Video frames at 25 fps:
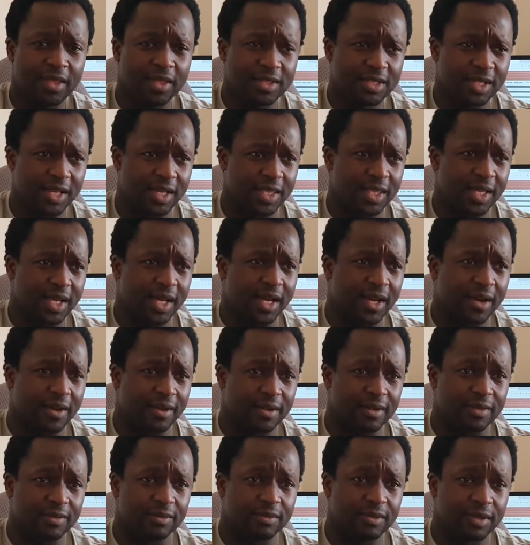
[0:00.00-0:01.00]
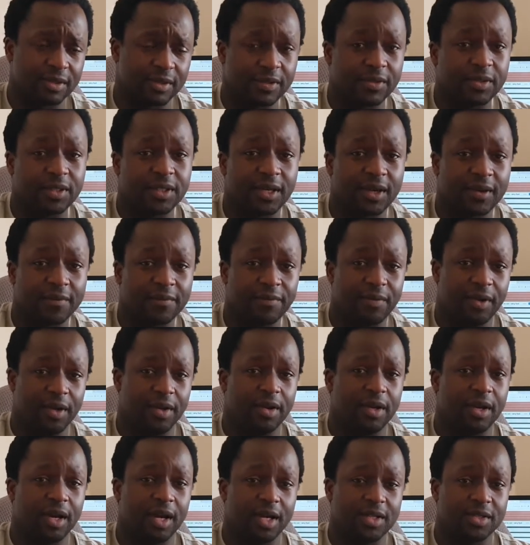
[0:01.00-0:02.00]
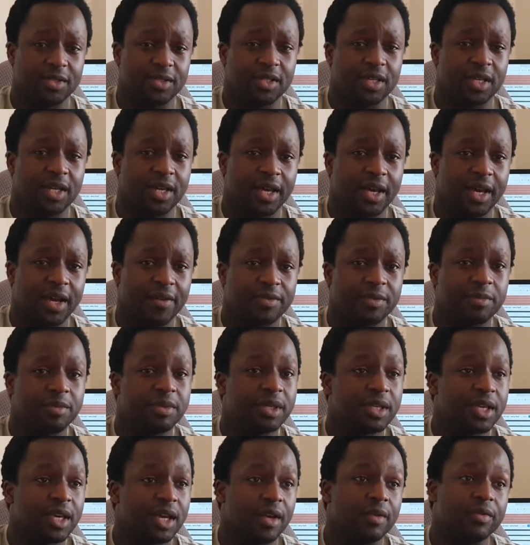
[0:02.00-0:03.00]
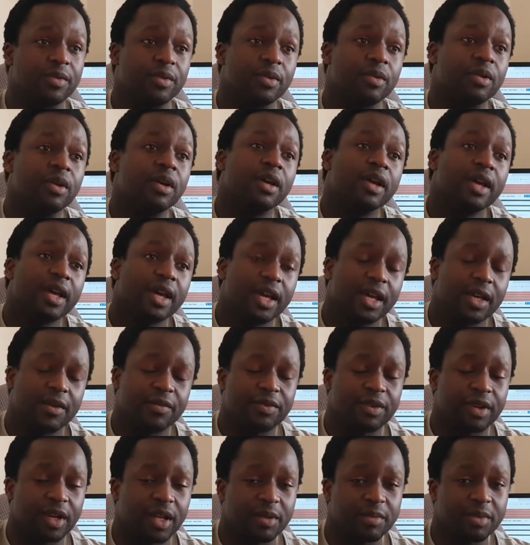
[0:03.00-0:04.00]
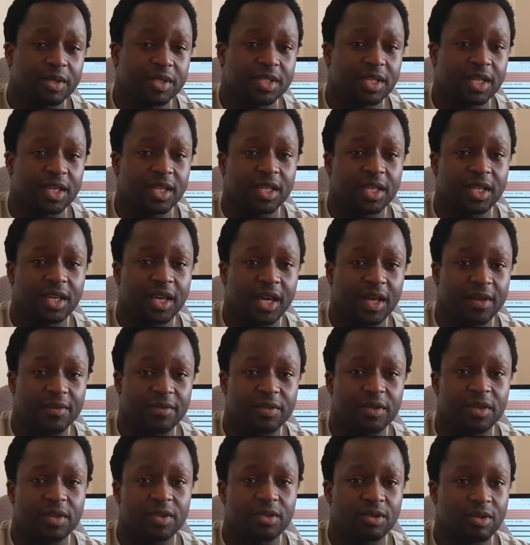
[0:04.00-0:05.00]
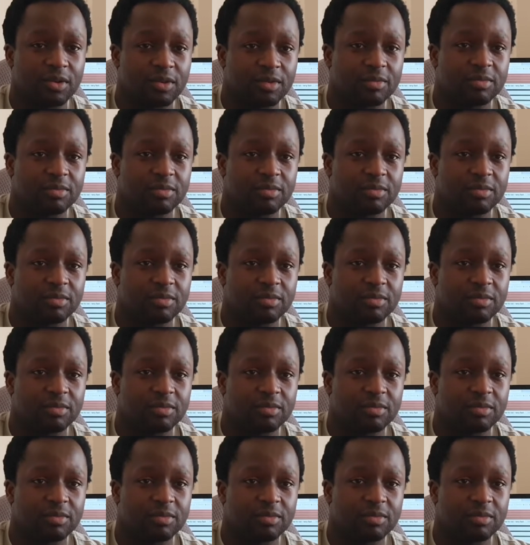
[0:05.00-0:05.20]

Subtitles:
like that are, yeah, very high. So you have to be careful if you're gonna be taking caffeine, or